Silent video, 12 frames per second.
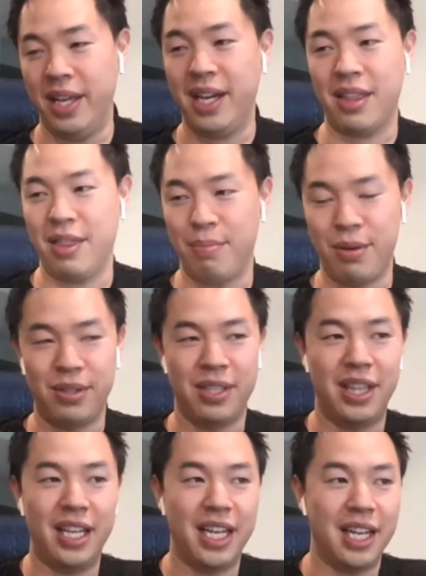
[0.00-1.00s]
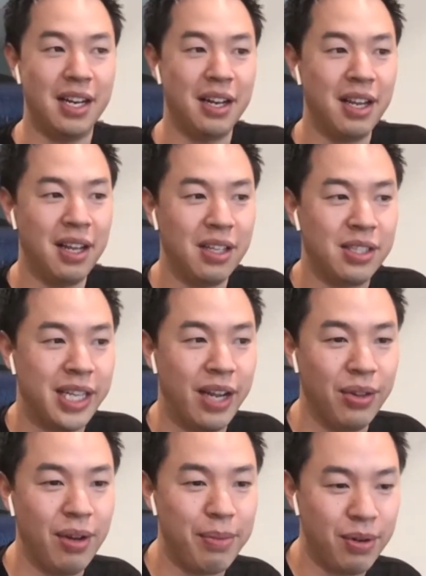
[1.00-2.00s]
heck, the person that
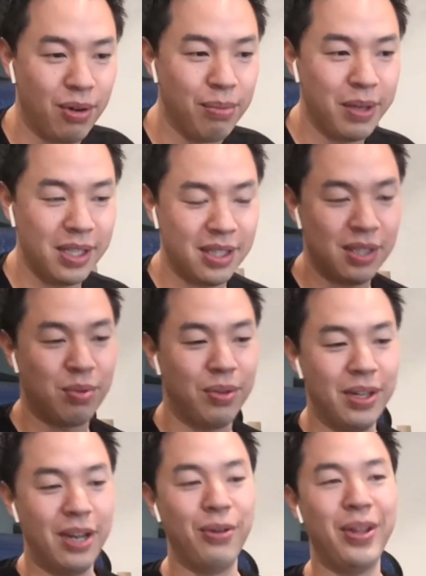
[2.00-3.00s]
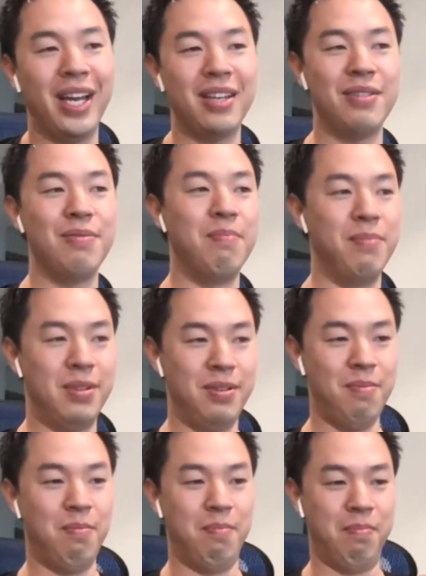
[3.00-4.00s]
scaled up your old business will know that you
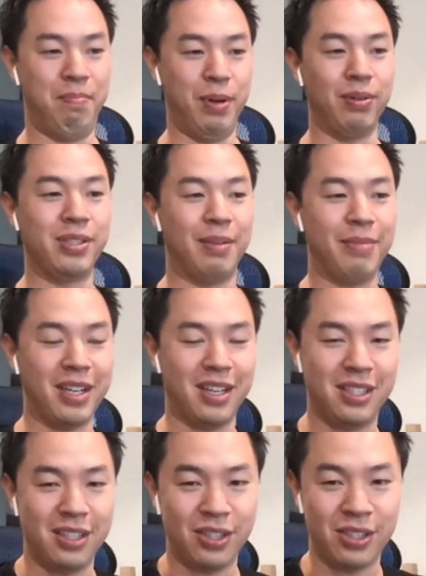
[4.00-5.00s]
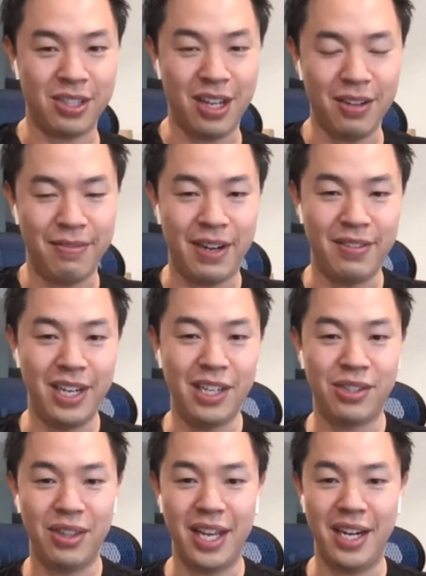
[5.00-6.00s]
build something on such a solid
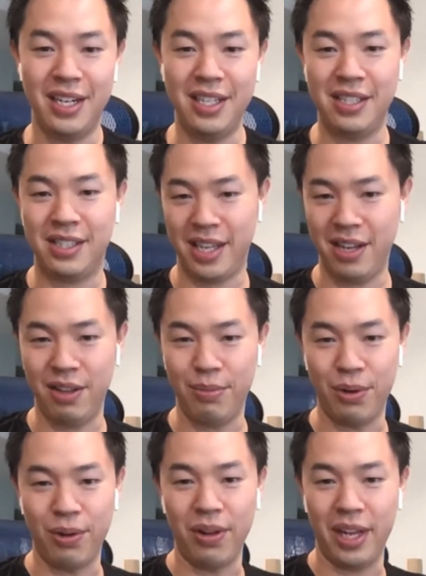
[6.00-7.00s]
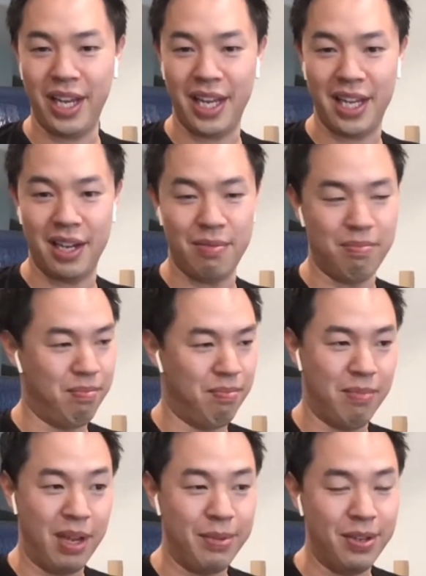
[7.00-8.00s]
foundation that it is scalable, and
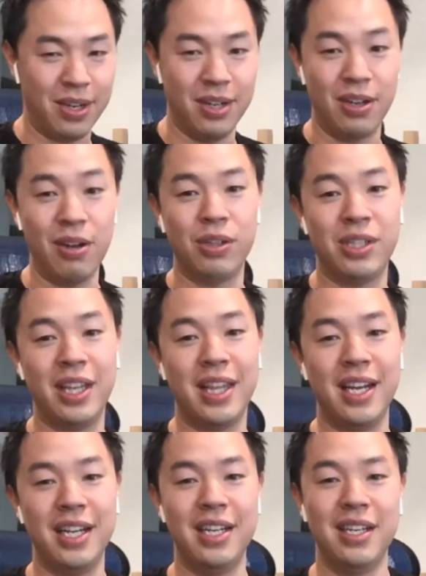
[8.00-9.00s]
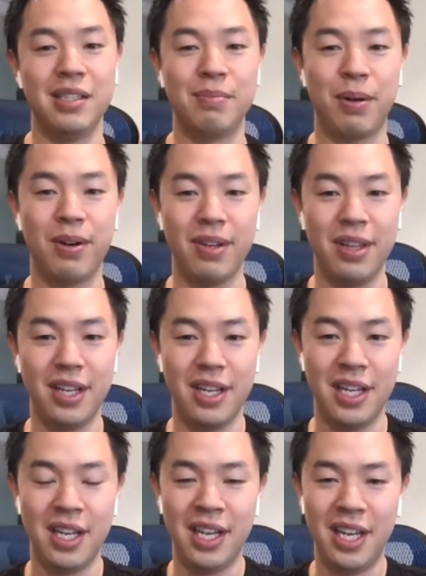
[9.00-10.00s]
maybe you can negotiate that in as part of
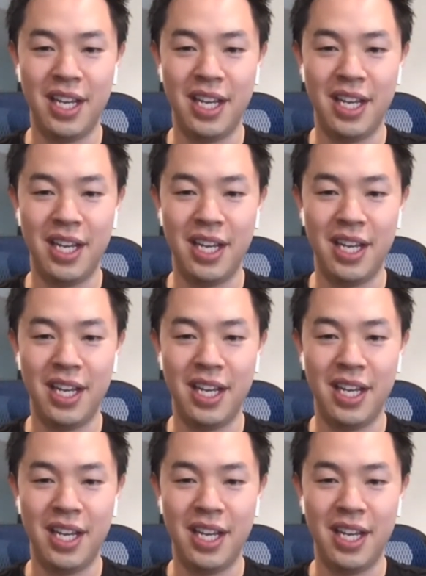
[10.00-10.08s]
the